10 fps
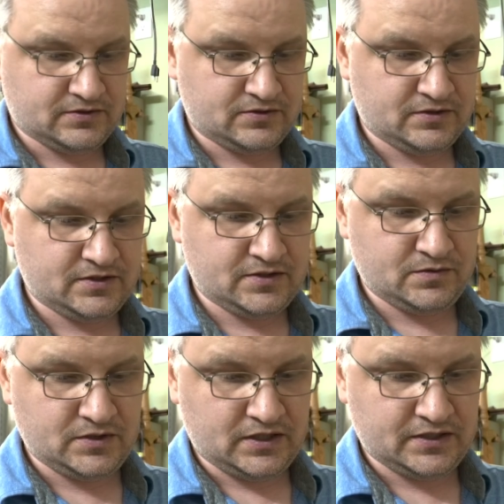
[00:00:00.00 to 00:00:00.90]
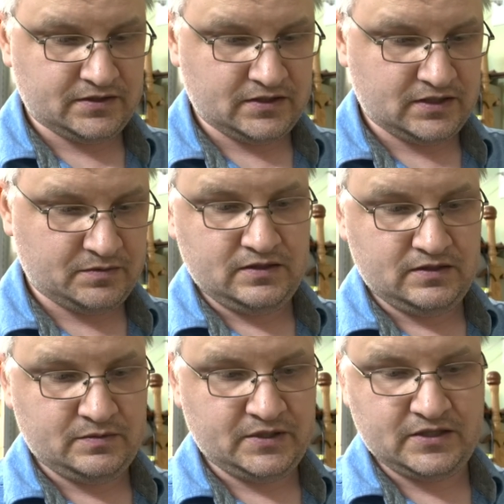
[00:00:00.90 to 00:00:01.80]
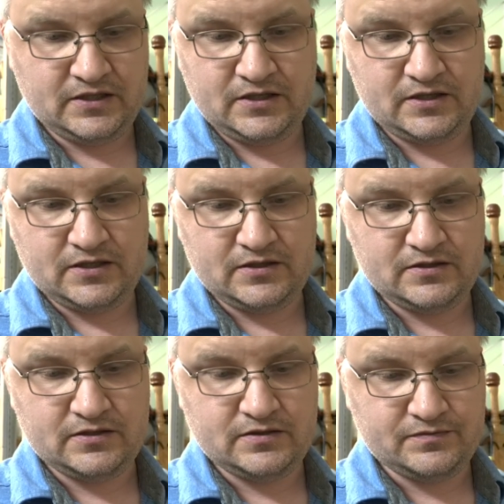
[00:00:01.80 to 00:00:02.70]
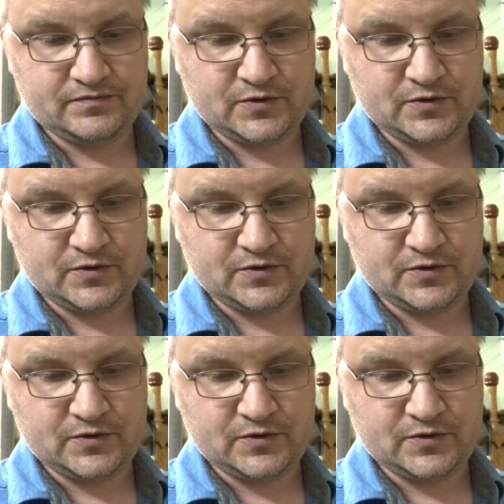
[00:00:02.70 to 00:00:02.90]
So this is what I set up. It's basically nothing.